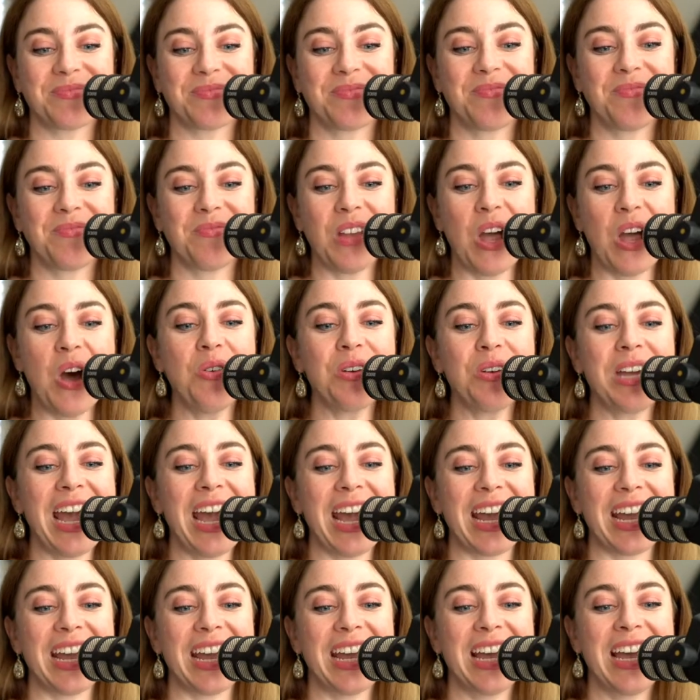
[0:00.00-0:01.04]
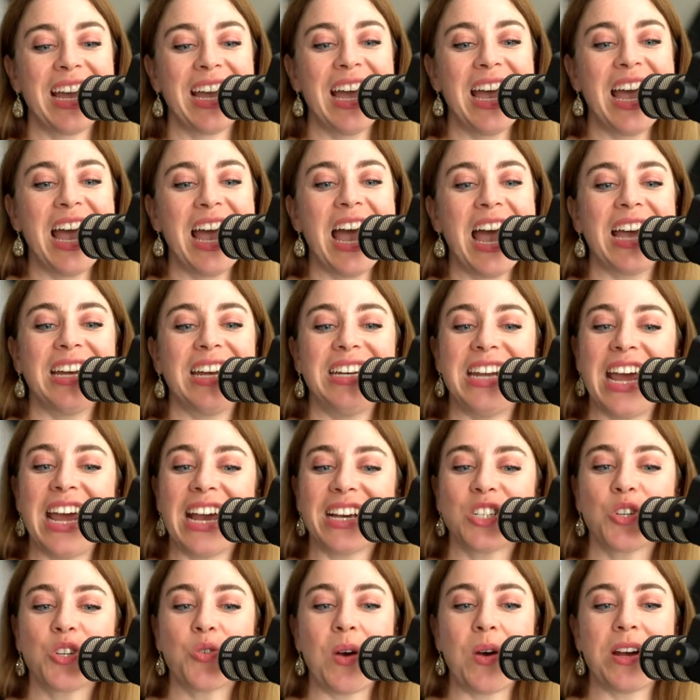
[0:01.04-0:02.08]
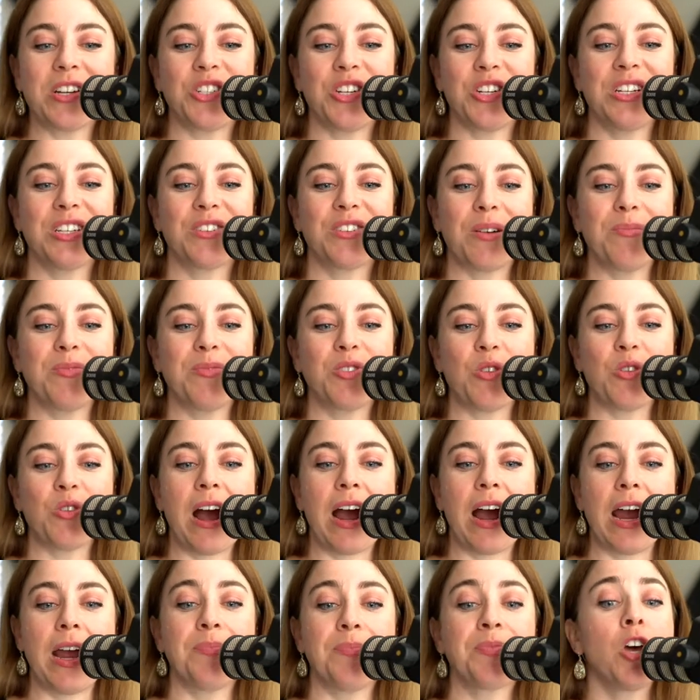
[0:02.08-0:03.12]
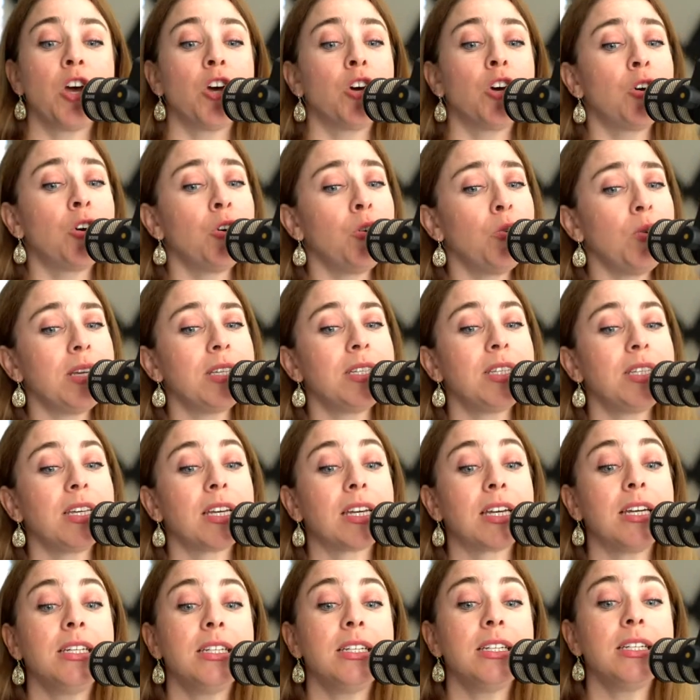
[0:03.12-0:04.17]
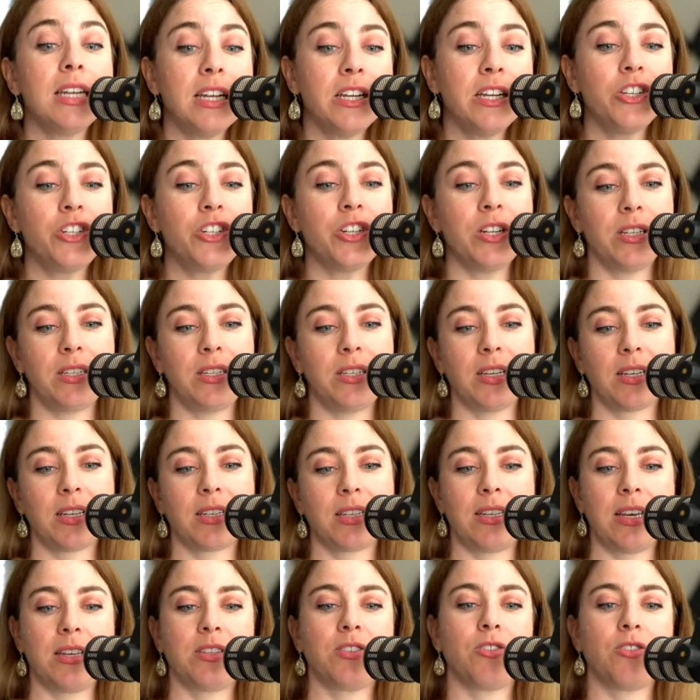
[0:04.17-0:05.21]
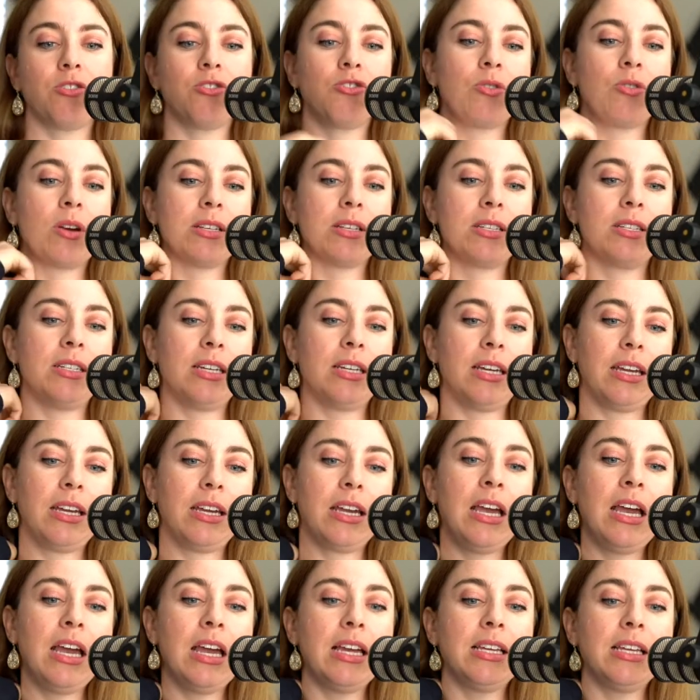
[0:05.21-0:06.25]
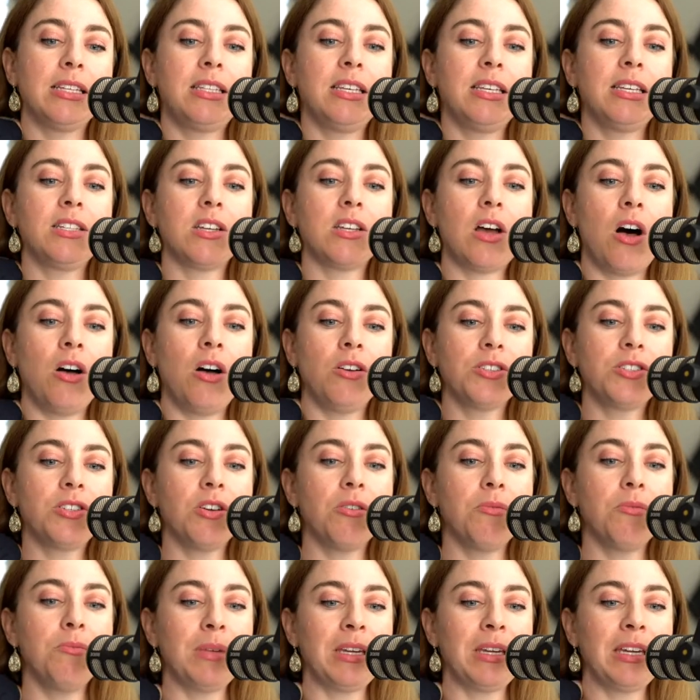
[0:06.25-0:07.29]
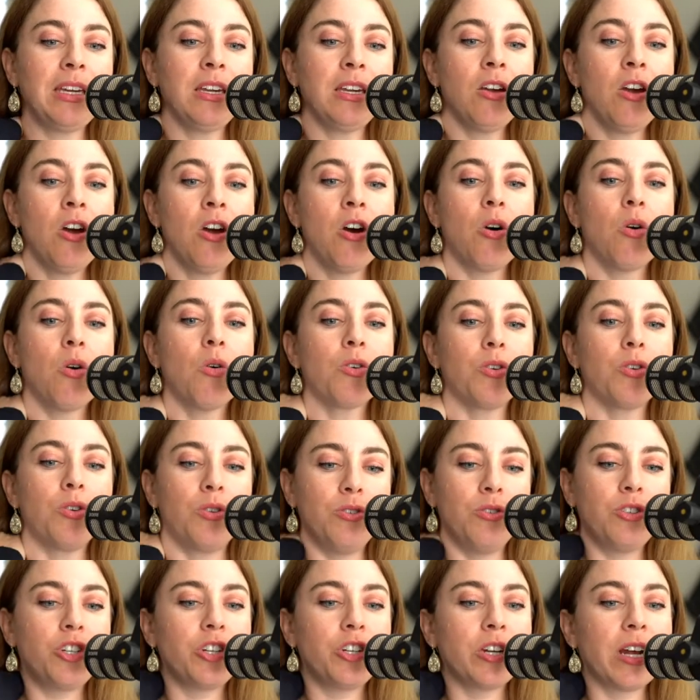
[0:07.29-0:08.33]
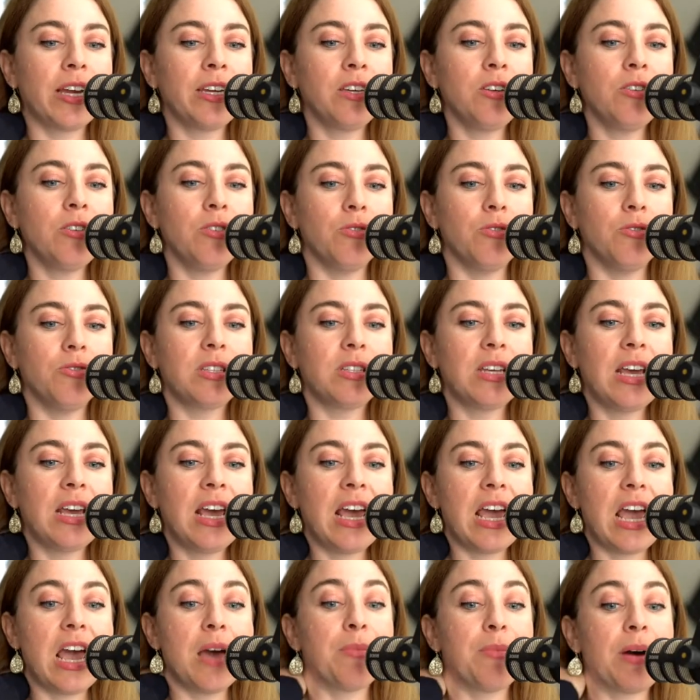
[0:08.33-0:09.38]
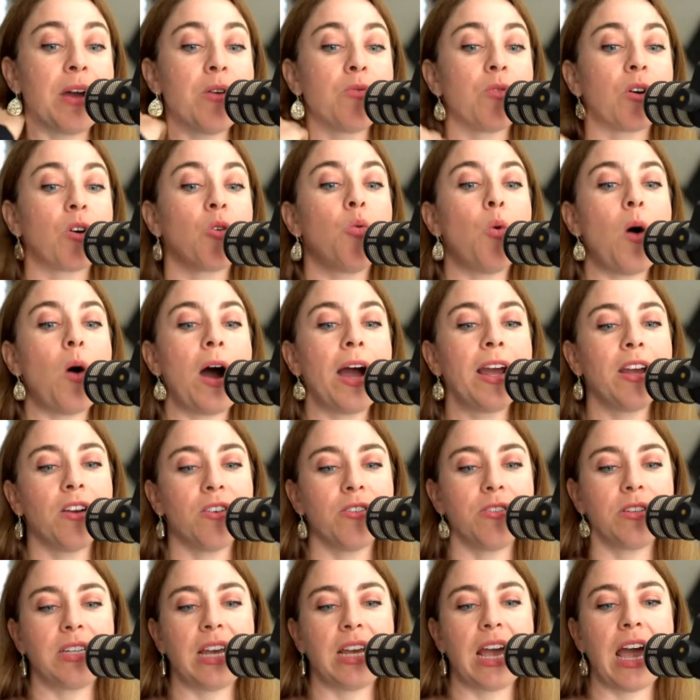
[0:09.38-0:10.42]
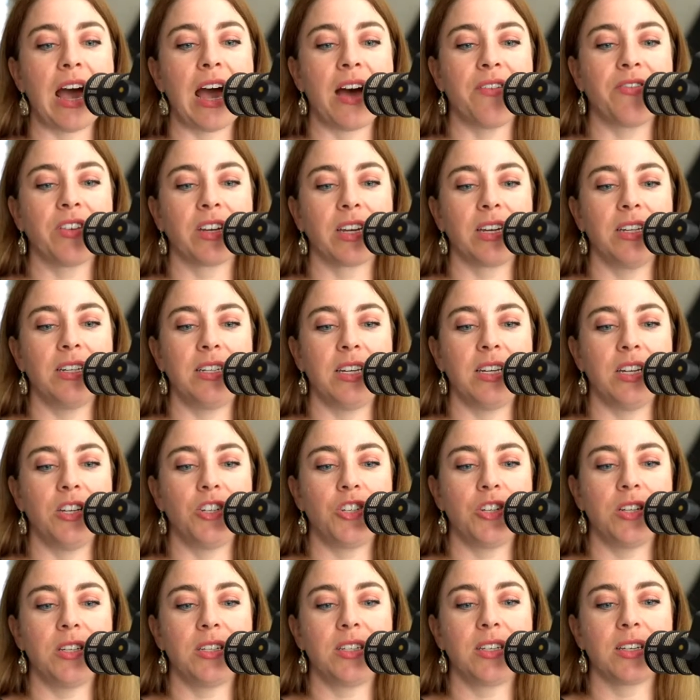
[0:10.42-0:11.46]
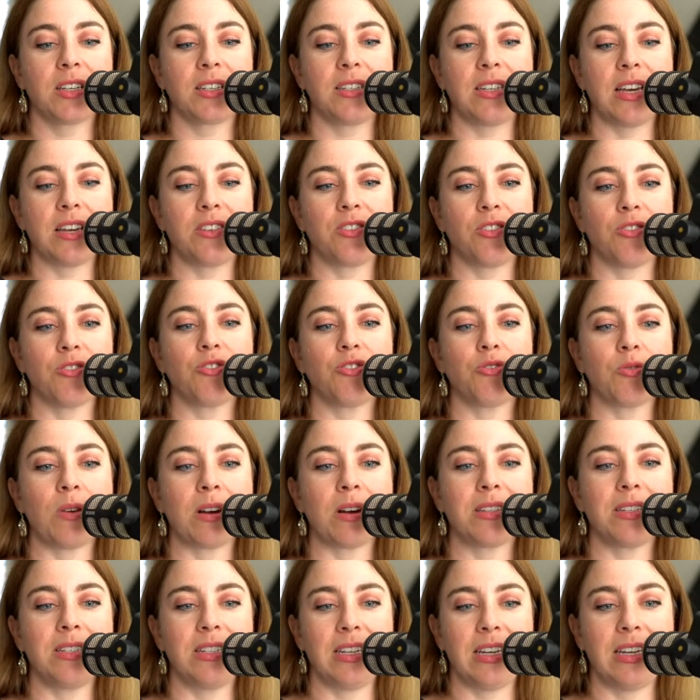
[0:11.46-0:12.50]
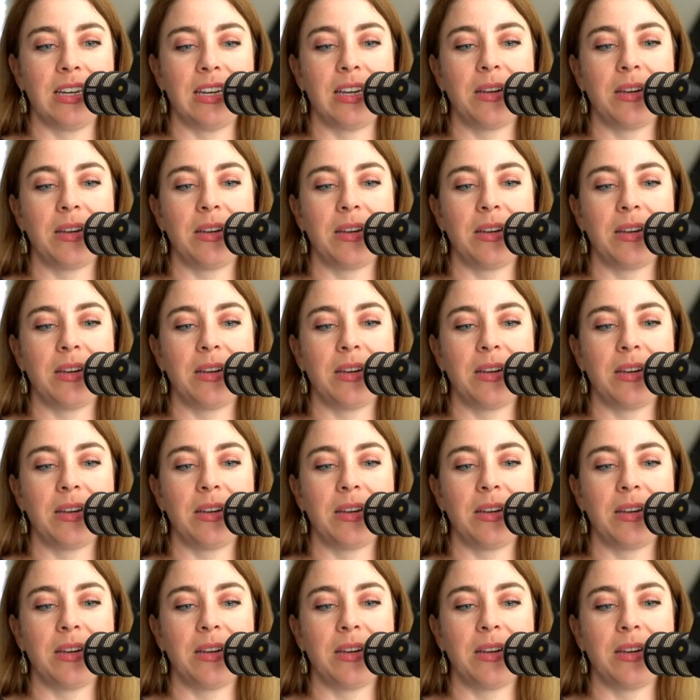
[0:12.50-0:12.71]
Okay. Next questions from Who is the contingent successor trustee? Is this also me, or who should I use? Am I required to have a contingent successor trustee?